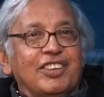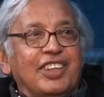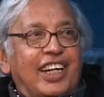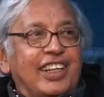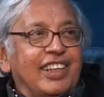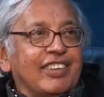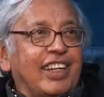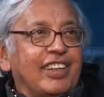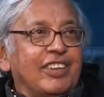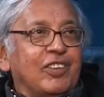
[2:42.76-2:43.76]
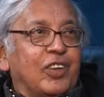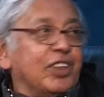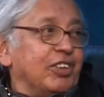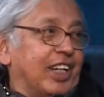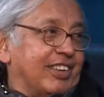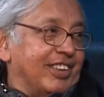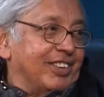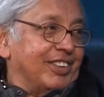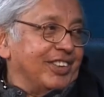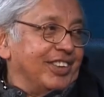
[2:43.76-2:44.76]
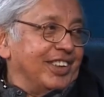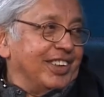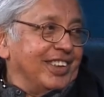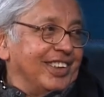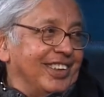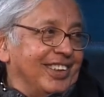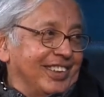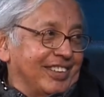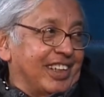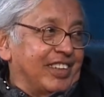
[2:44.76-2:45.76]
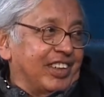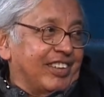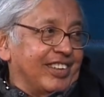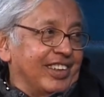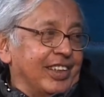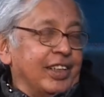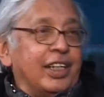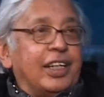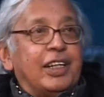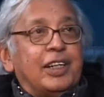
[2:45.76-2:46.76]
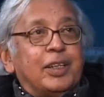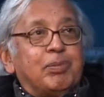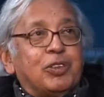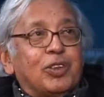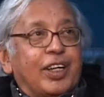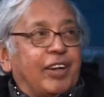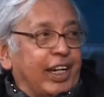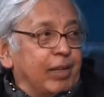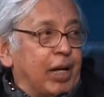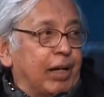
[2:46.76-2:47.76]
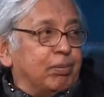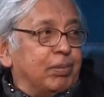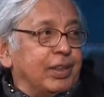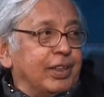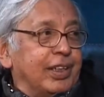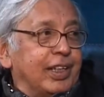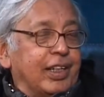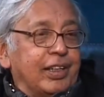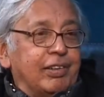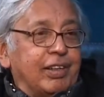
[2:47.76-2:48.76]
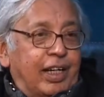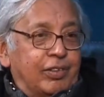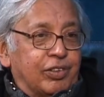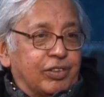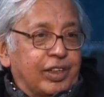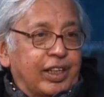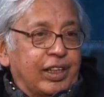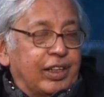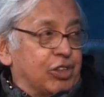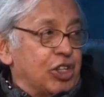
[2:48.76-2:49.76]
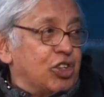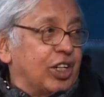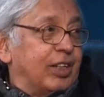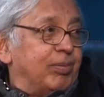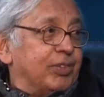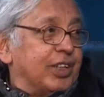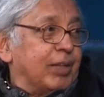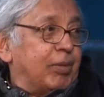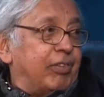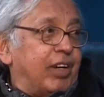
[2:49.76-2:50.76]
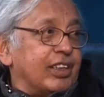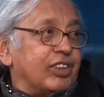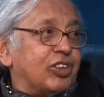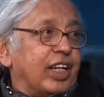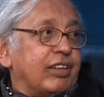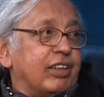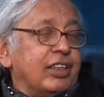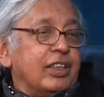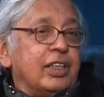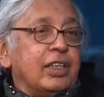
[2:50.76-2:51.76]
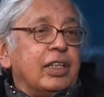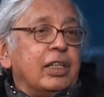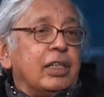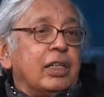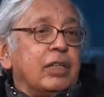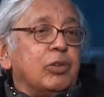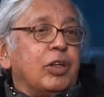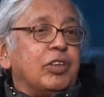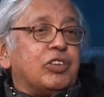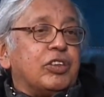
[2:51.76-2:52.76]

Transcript: the IAS, I didn't want to get into the service. So I rang him up, and I was then a teacher. And my father said, have you ever